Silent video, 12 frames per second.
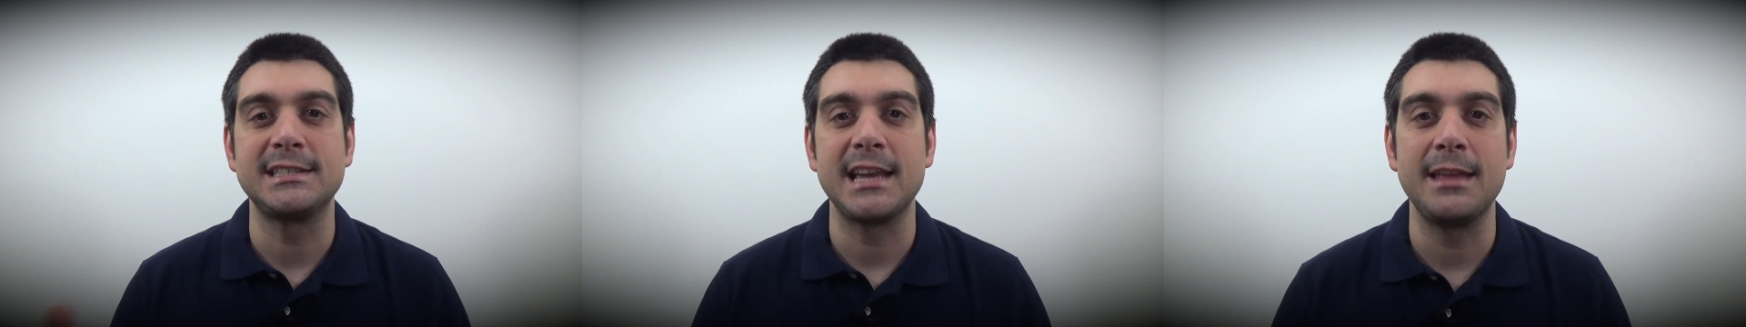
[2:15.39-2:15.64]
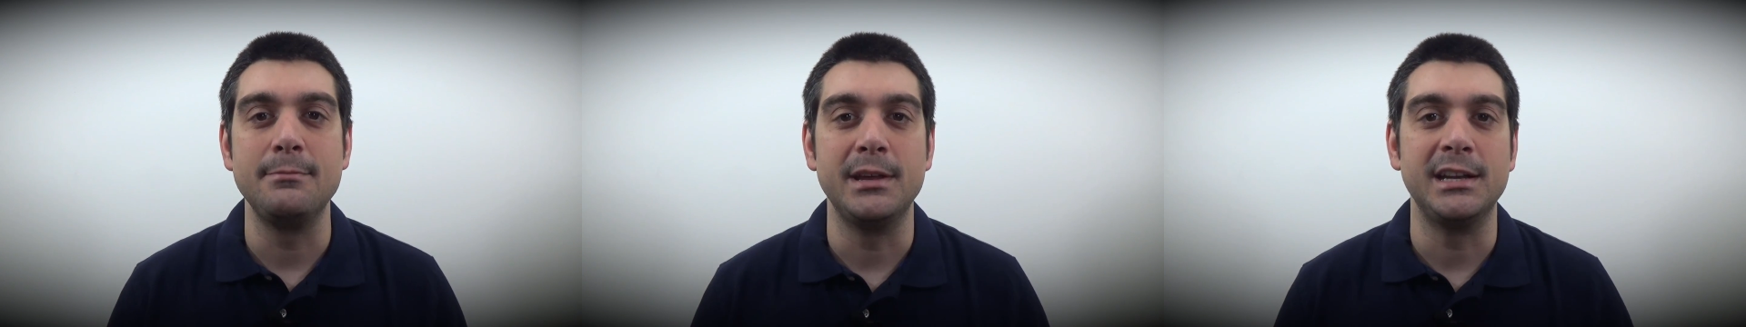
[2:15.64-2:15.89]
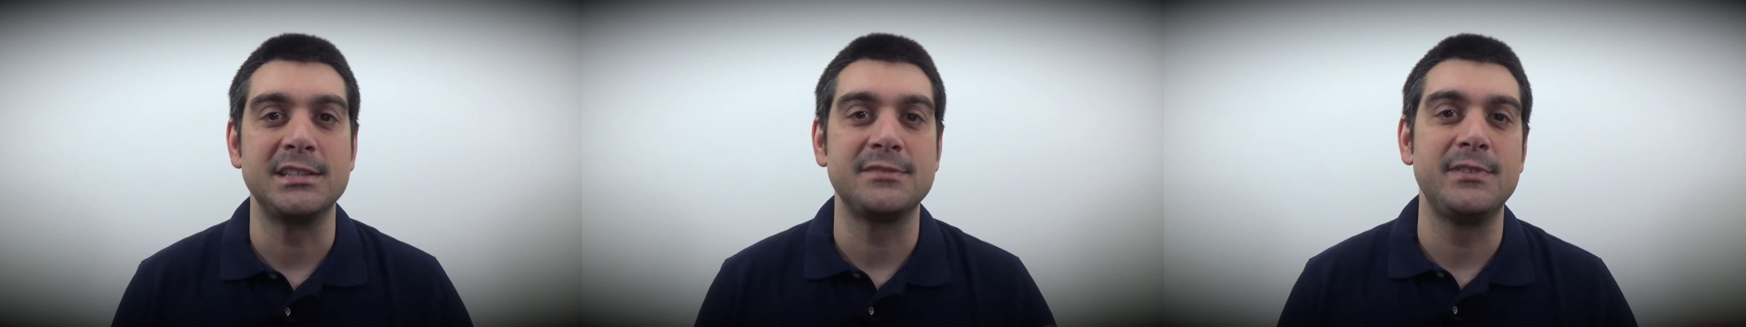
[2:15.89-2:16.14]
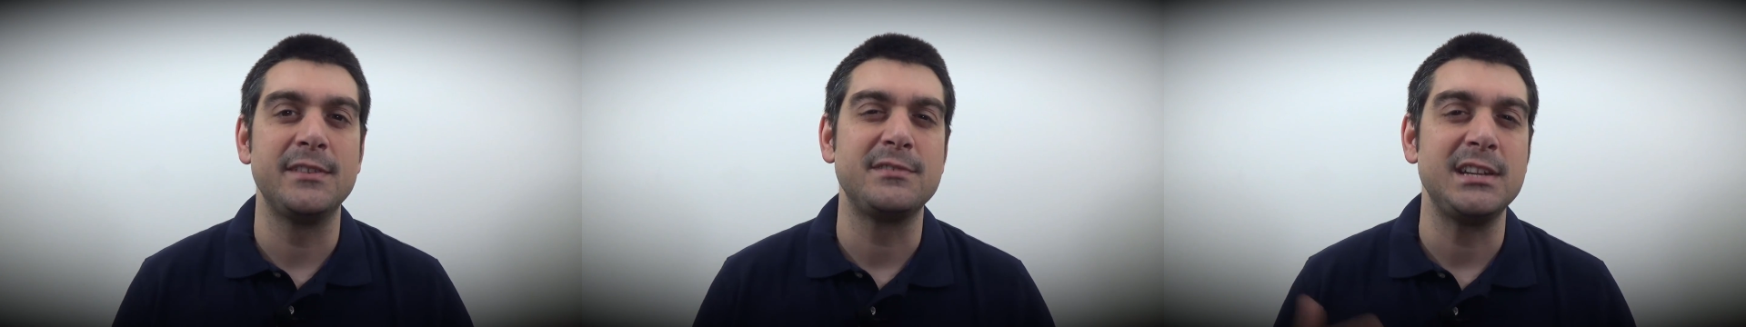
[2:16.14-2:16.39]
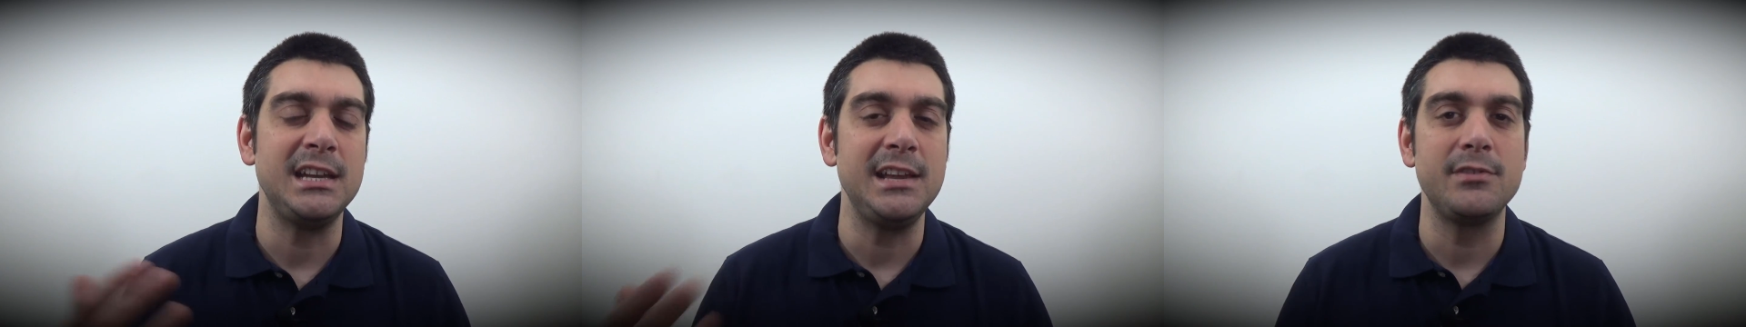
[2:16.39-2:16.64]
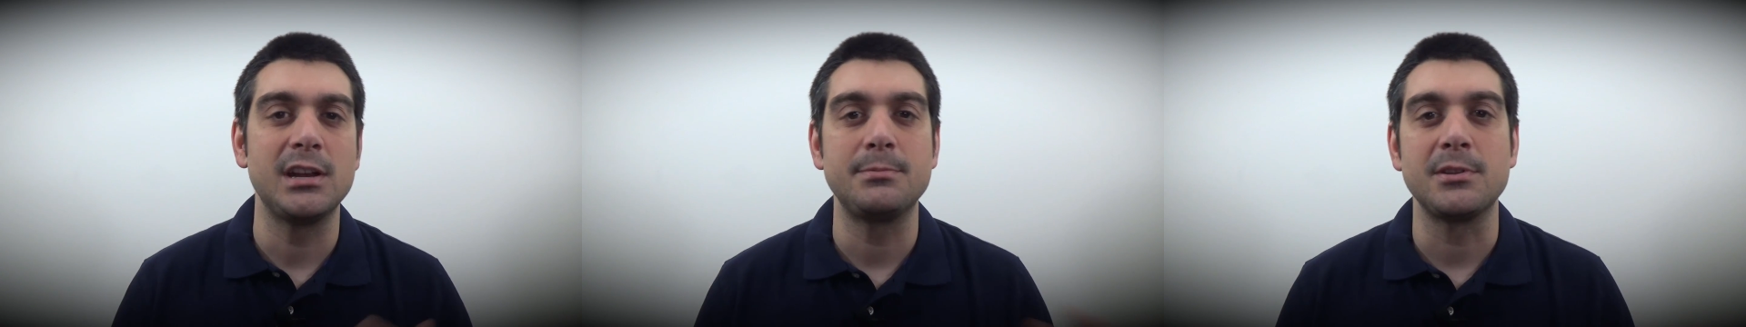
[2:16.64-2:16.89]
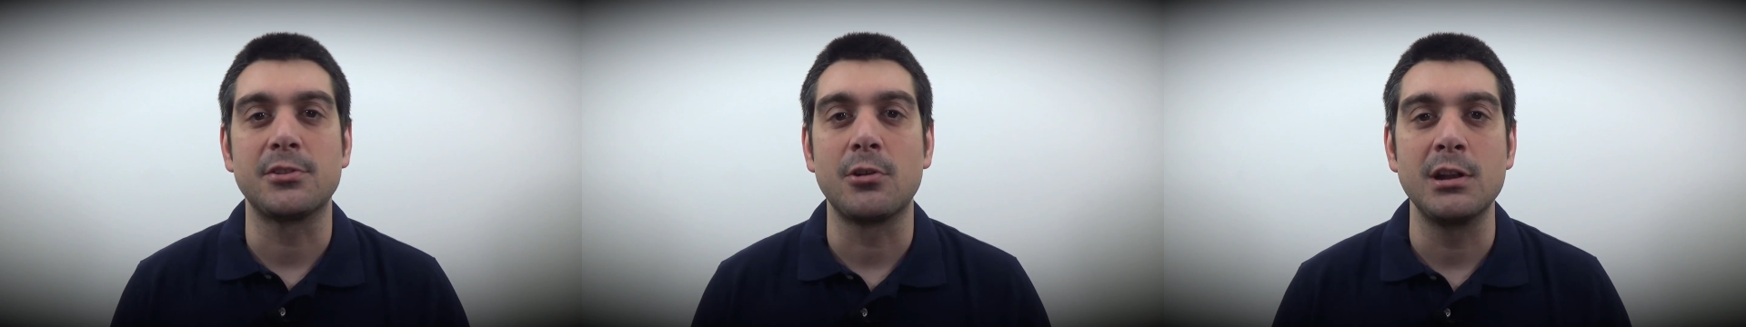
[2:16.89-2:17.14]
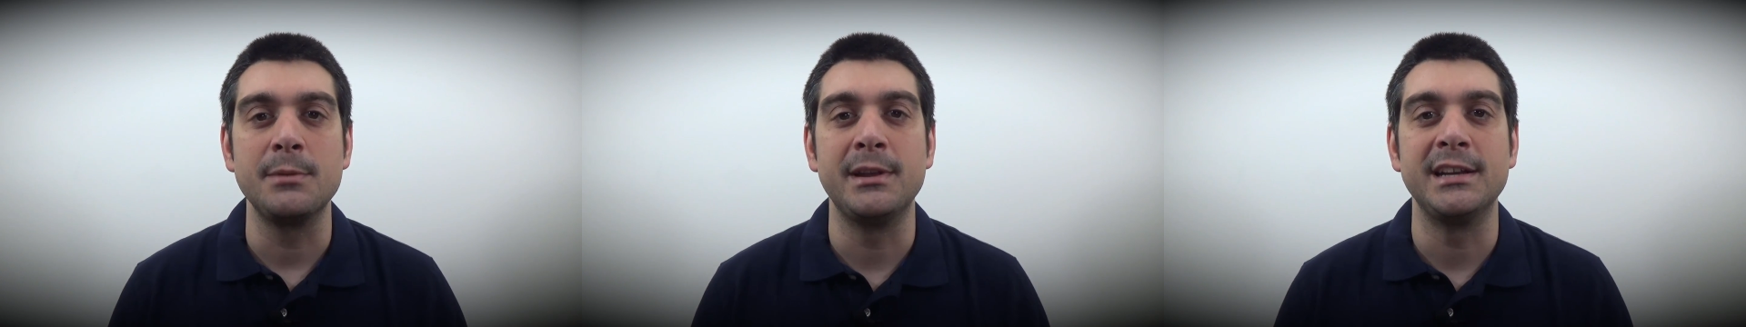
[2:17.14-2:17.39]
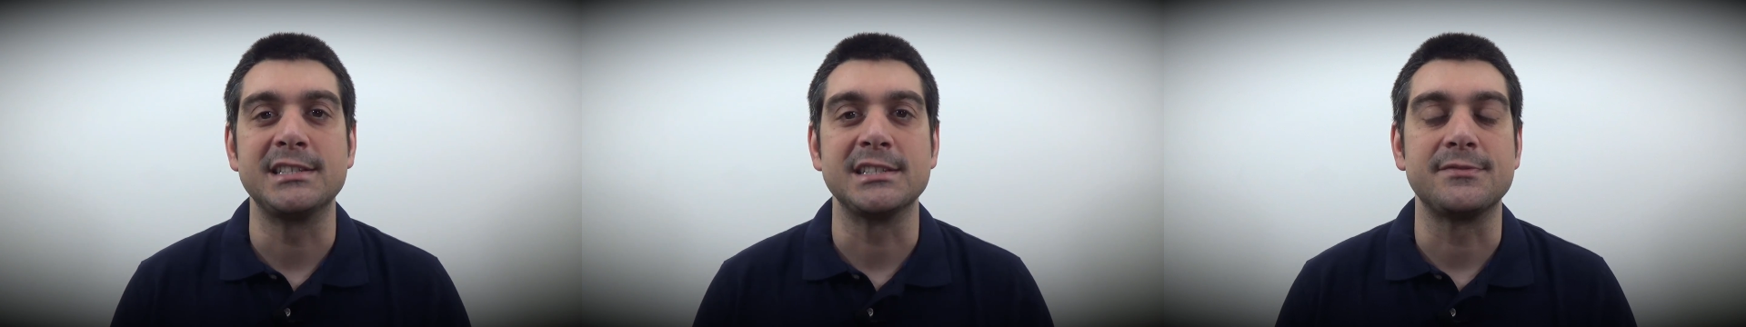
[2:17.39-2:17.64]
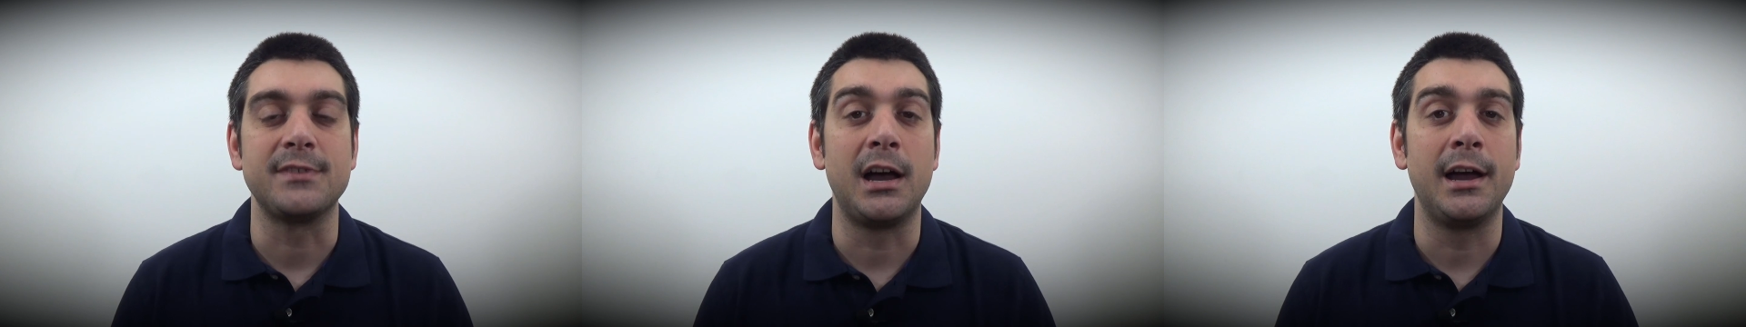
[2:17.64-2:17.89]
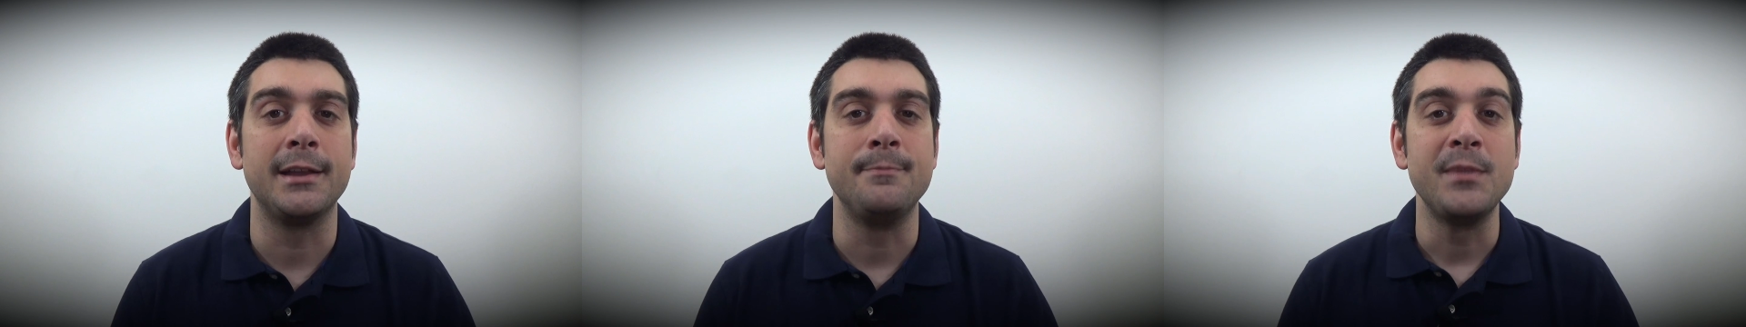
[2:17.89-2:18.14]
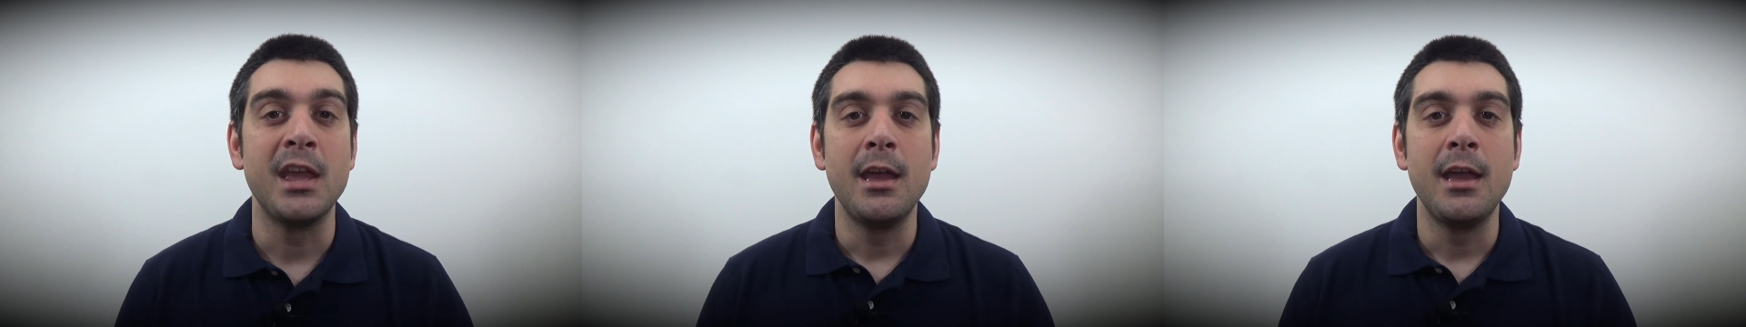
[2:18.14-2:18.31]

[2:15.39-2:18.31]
10 minutes, 15, even up to 30 minutes is fine.